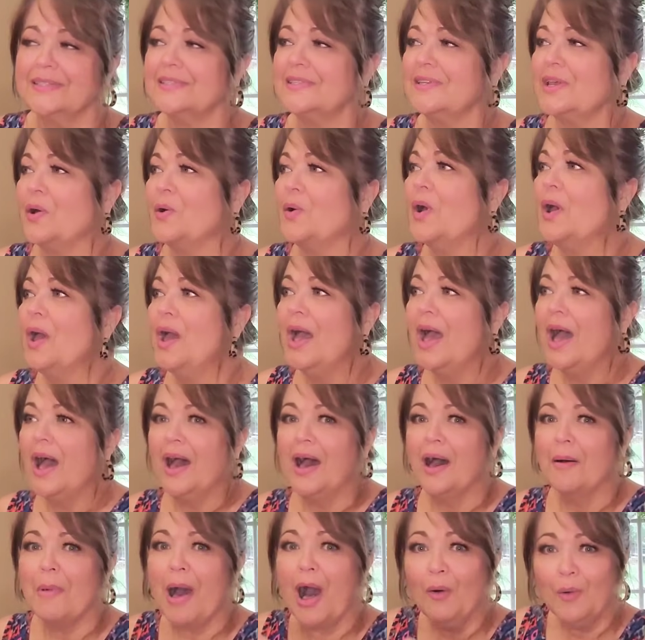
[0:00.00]
So
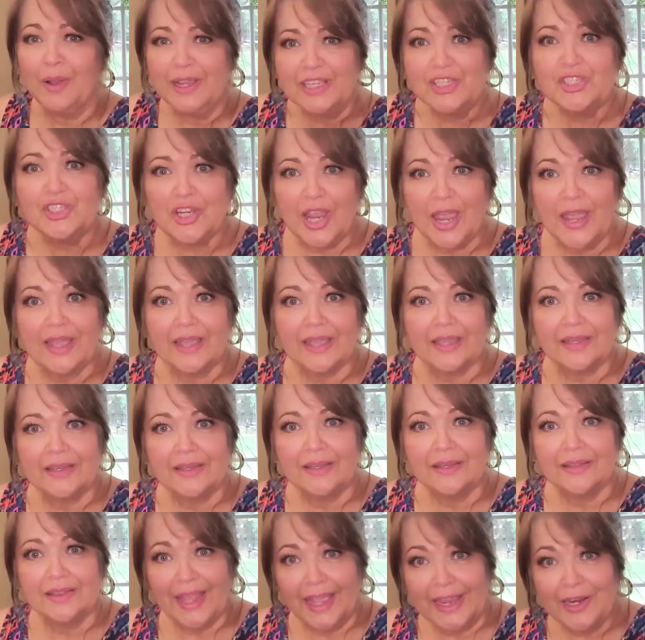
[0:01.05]
always check
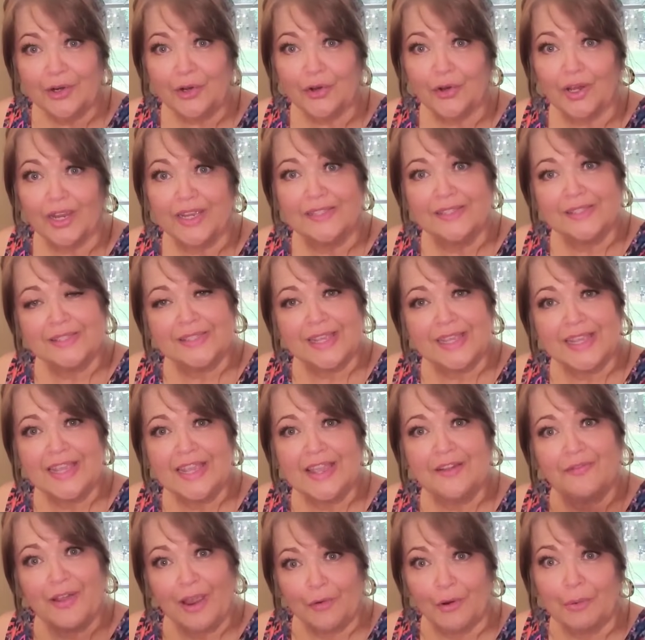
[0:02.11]
later and see
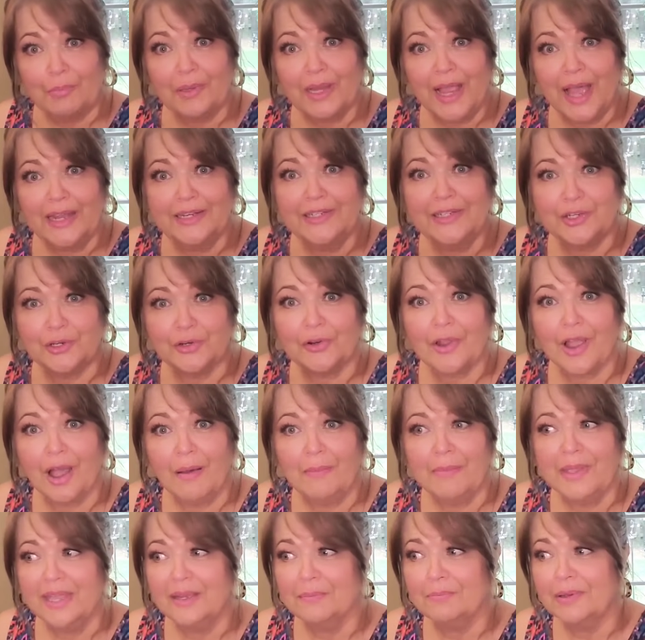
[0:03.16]
if I replied to your
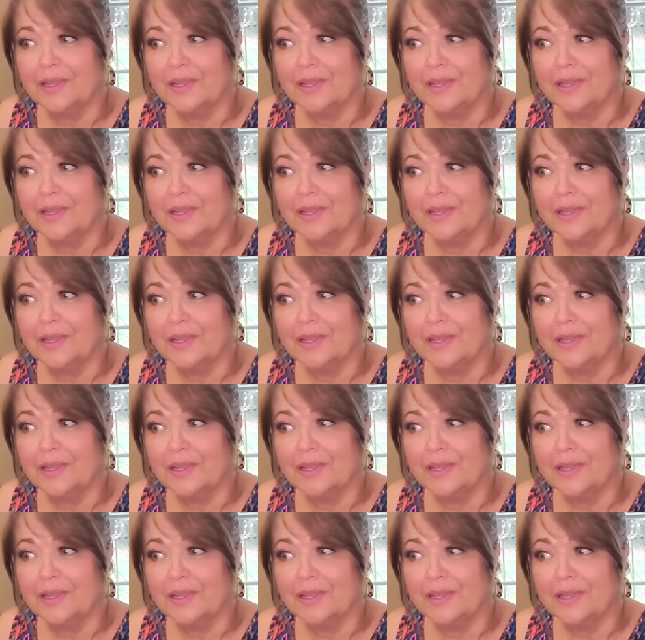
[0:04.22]
comment,